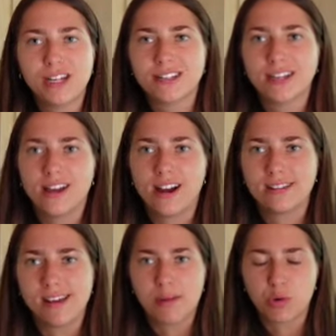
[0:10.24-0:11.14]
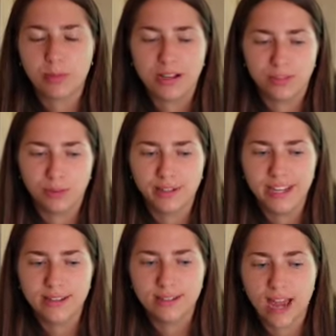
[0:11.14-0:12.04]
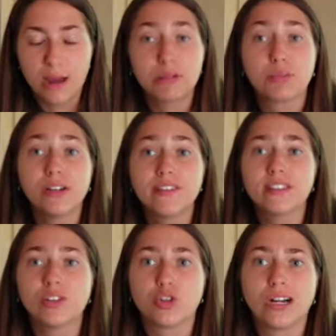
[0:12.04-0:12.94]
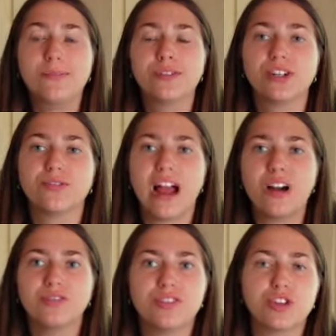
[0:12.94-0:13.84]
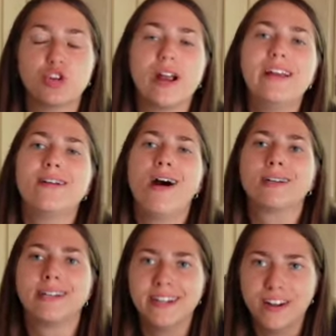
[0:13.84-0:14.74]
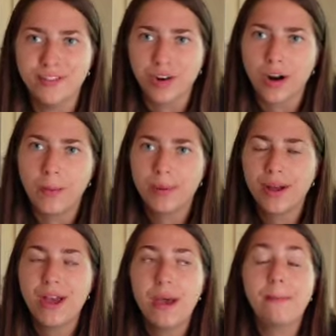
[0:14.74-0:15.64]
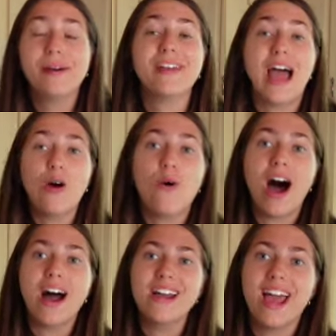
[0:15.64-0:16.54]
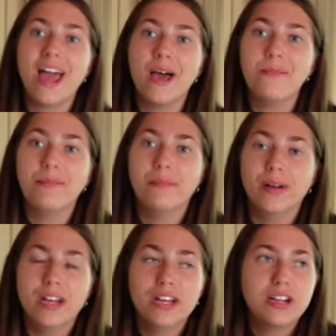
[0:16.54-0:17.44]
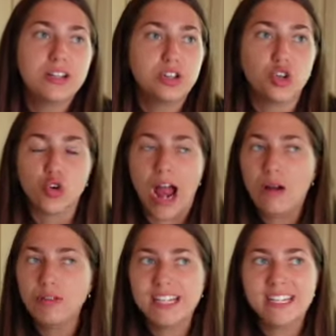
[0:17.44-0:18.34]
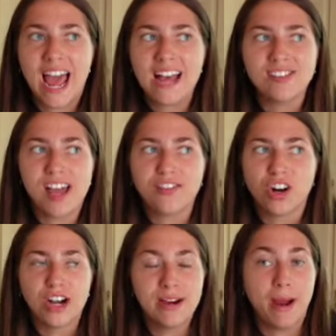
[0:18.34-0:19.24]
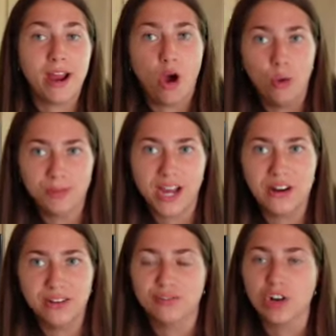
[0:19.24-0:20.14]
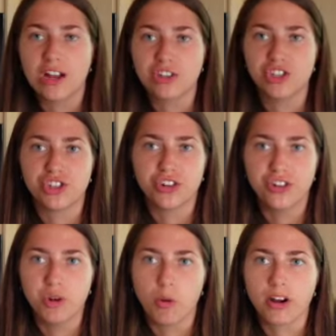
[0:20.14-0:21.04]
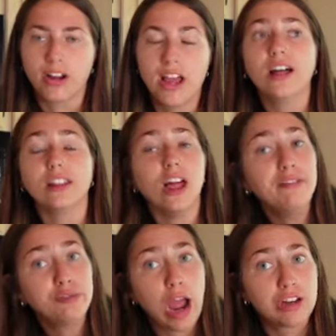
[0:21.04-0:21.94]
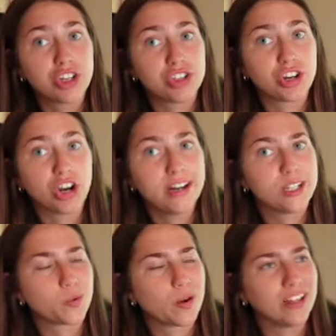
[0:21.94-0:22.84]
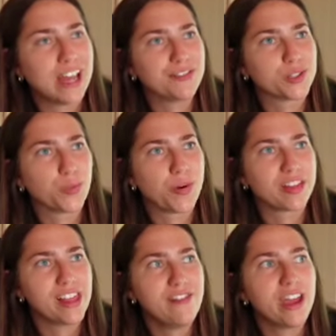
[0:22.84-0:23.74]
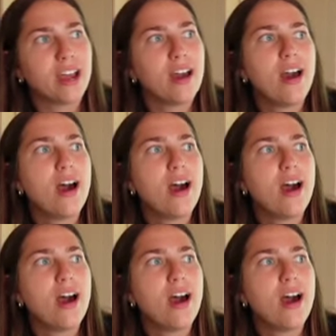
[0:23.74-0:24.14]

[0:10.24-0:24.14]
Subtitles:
on TikTok as @morepestoplease. I was previously traipsing around the great continent of Europe, but now I am grounded as ever in my hometown of Rochester, New York. Love Rochester. It's where life is worth living.